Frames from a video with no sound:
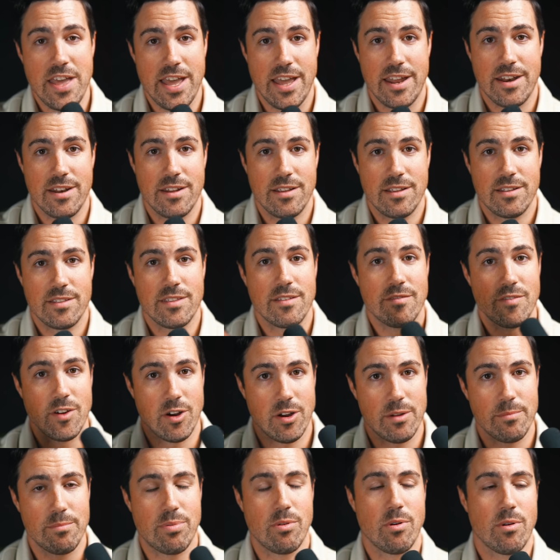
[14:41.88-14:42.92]
then the
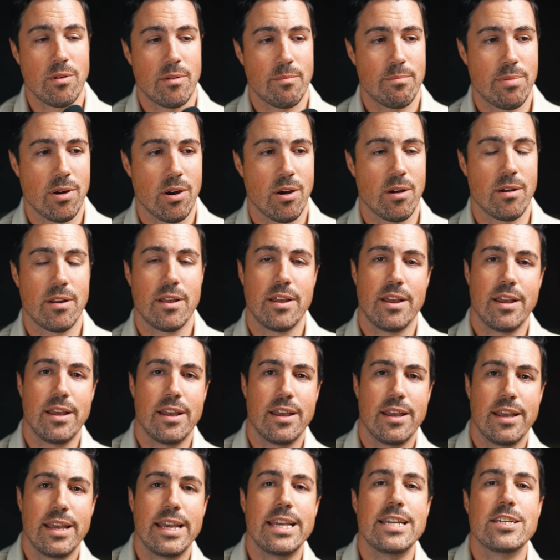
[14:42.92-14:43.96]
very important part
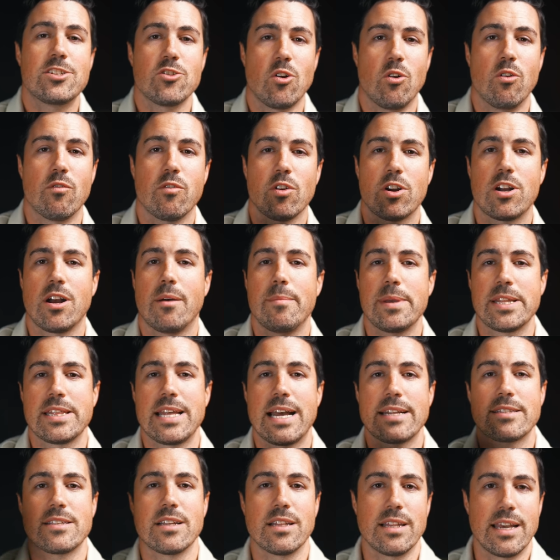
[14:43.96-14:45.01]
is overcoming
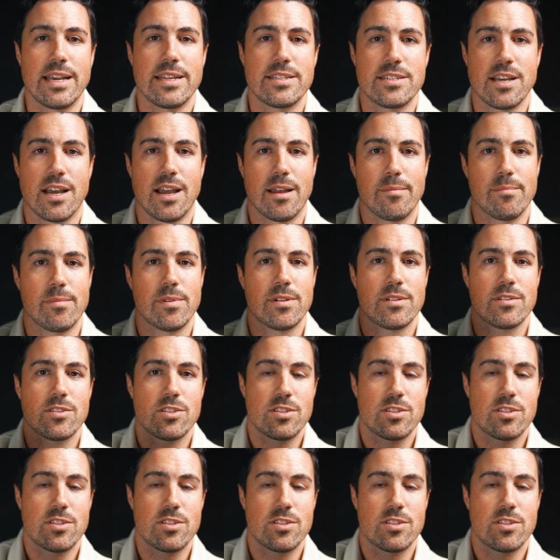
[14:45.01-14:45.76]
that delay time